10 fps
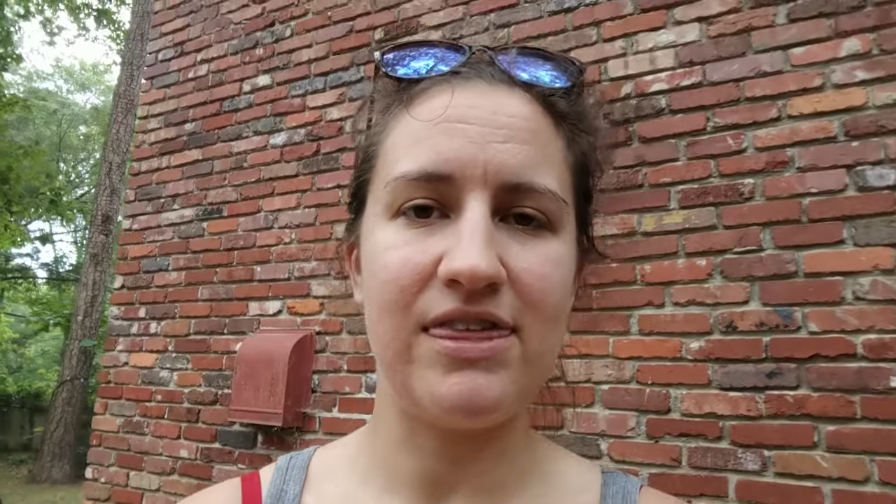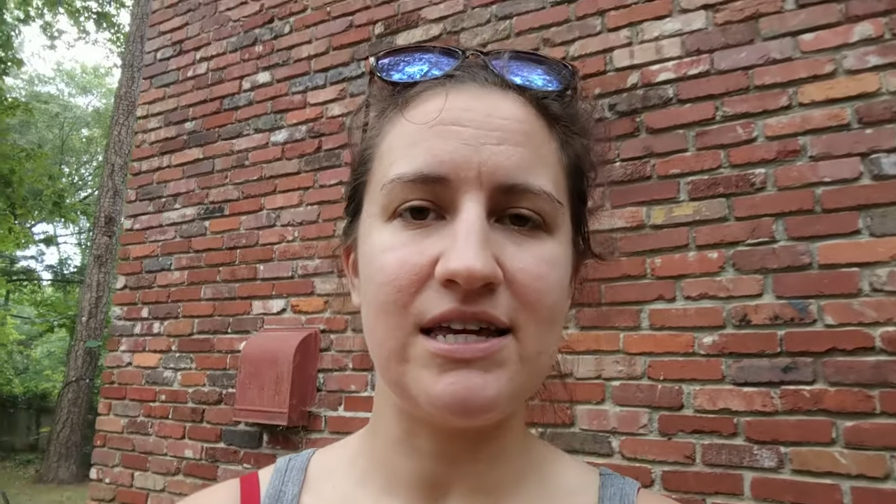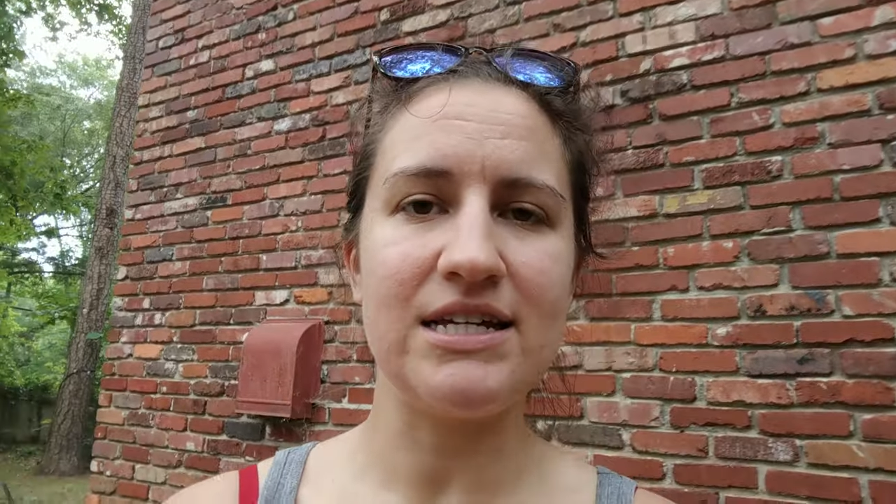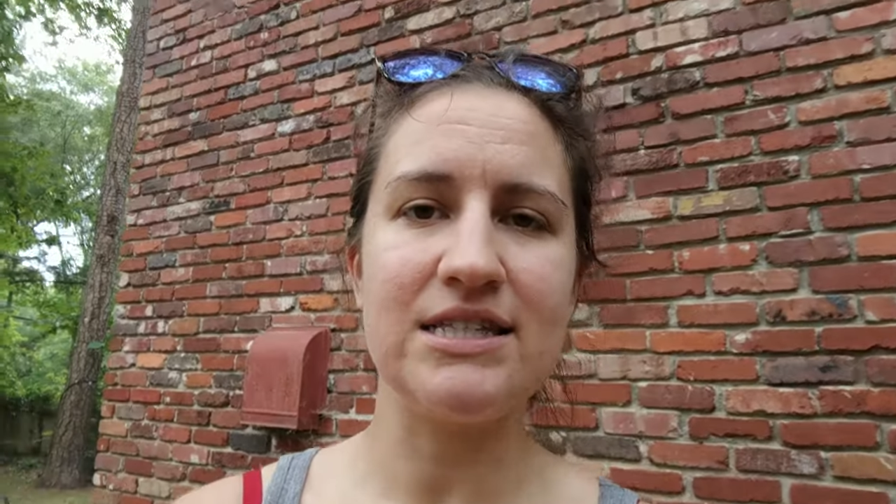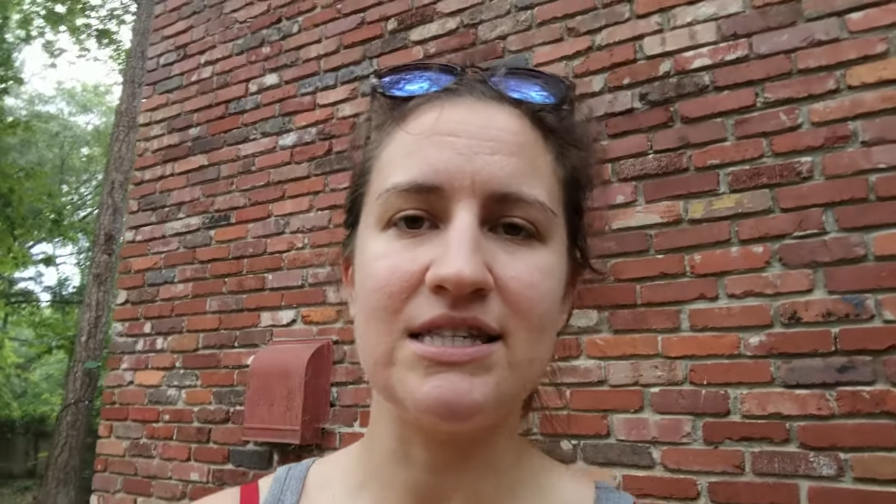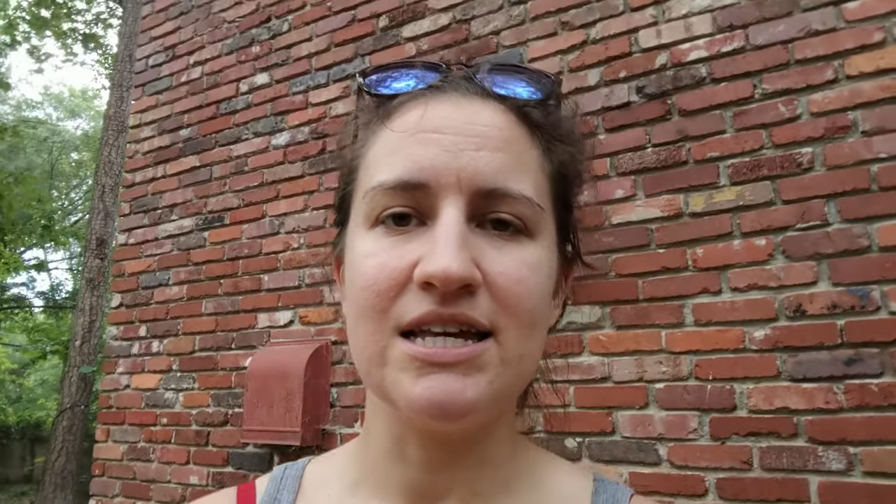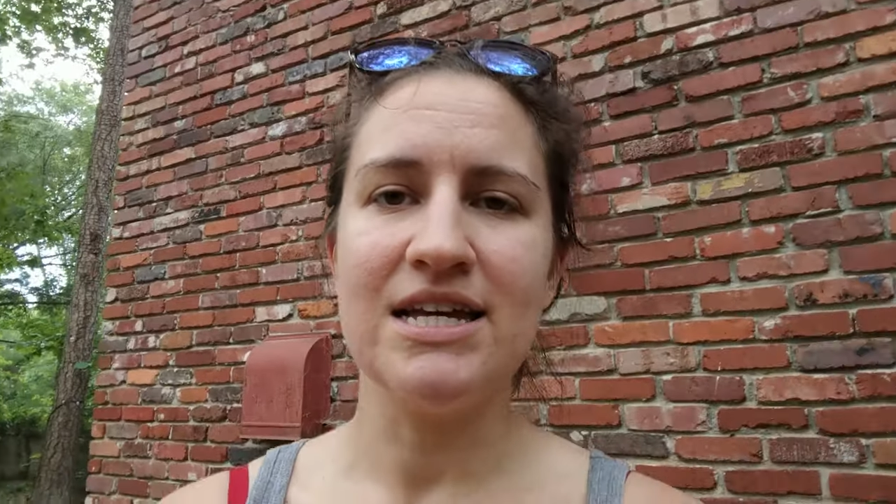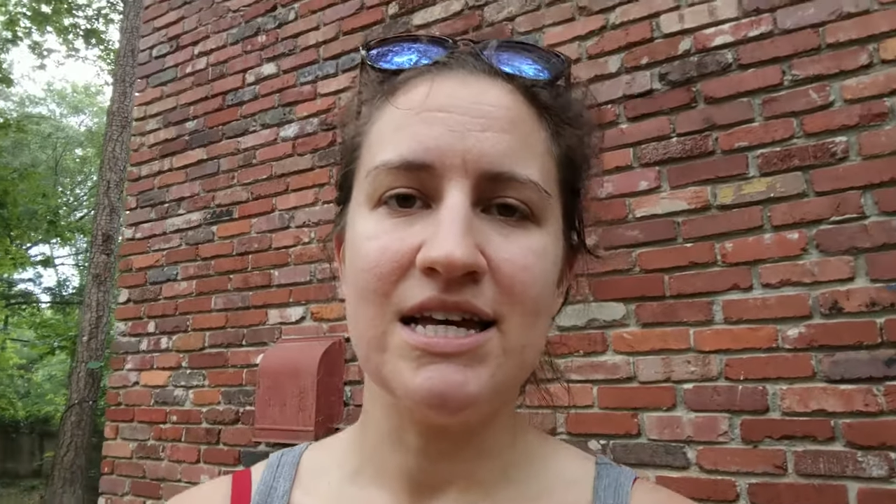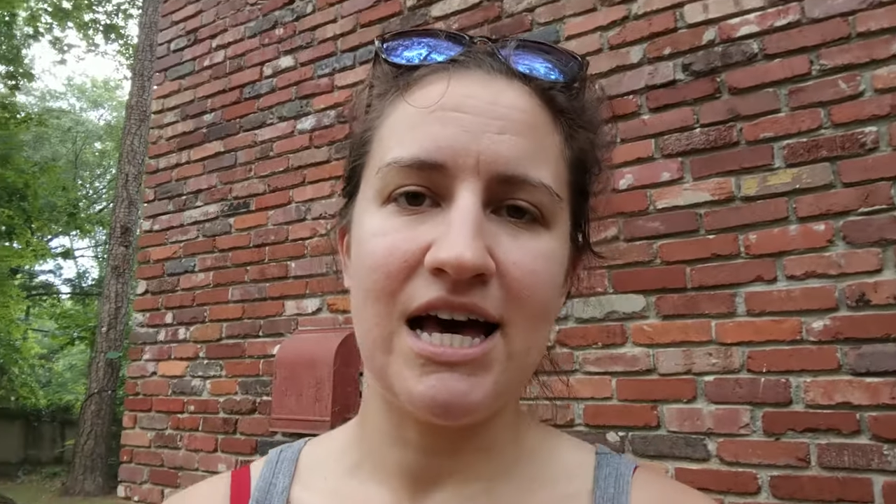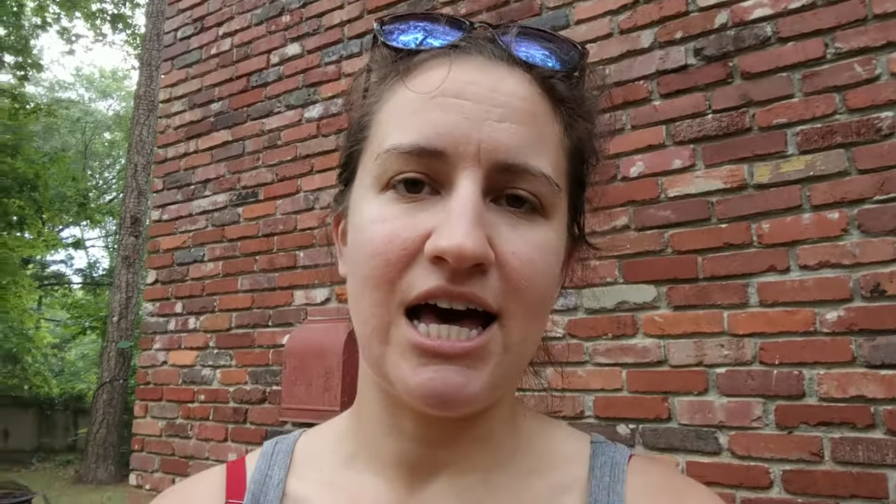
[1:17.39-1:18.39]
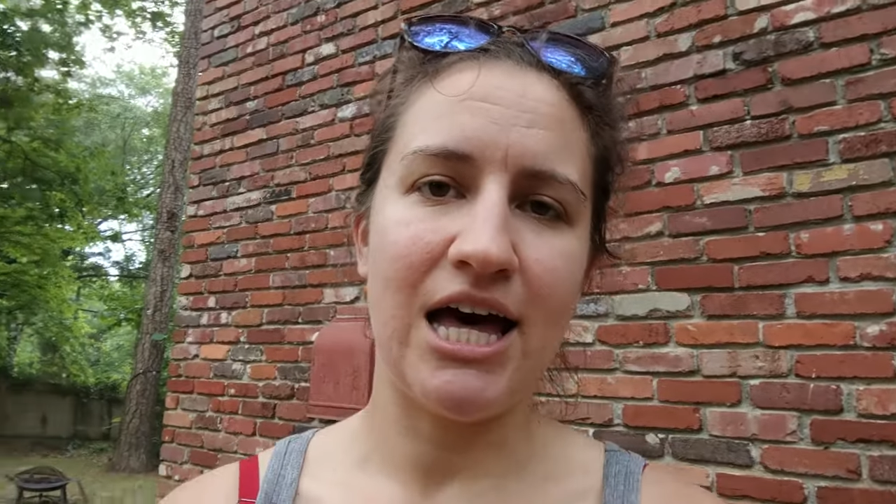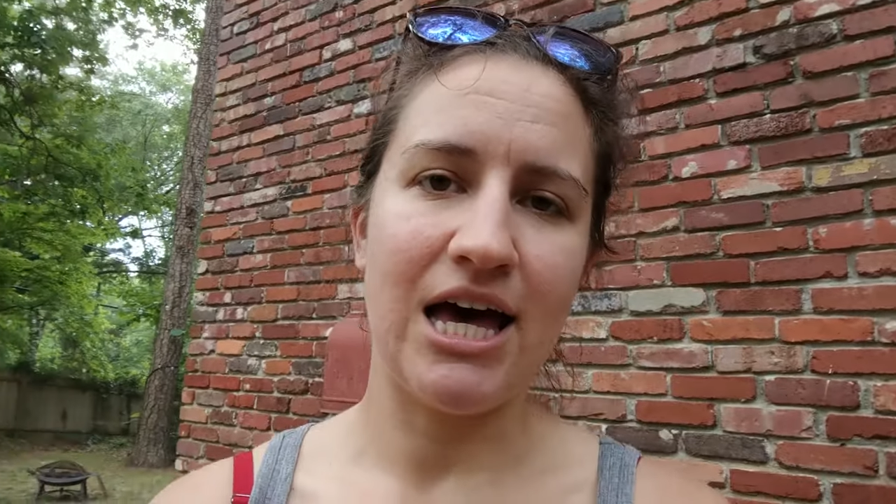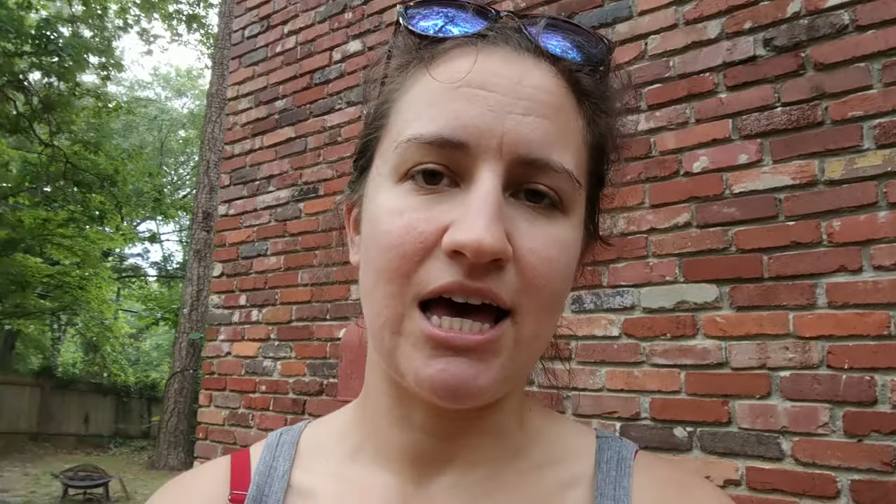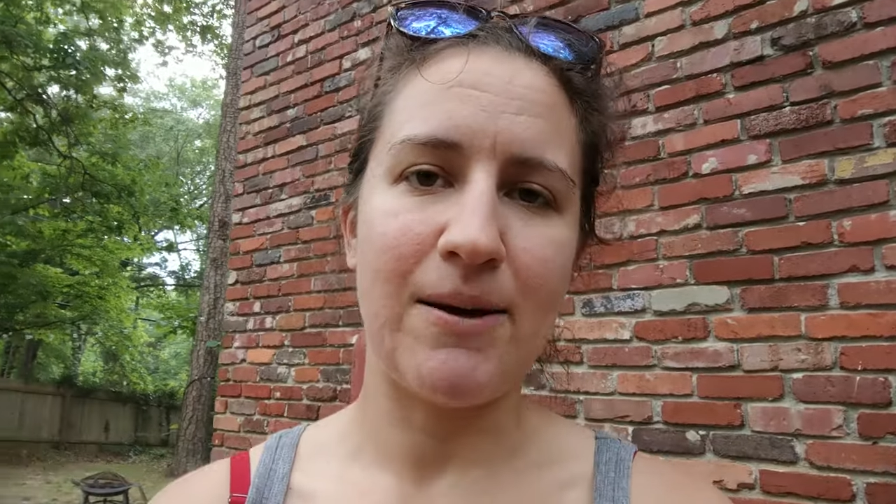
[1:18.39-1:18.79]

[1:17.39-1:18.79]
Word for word: things. Um,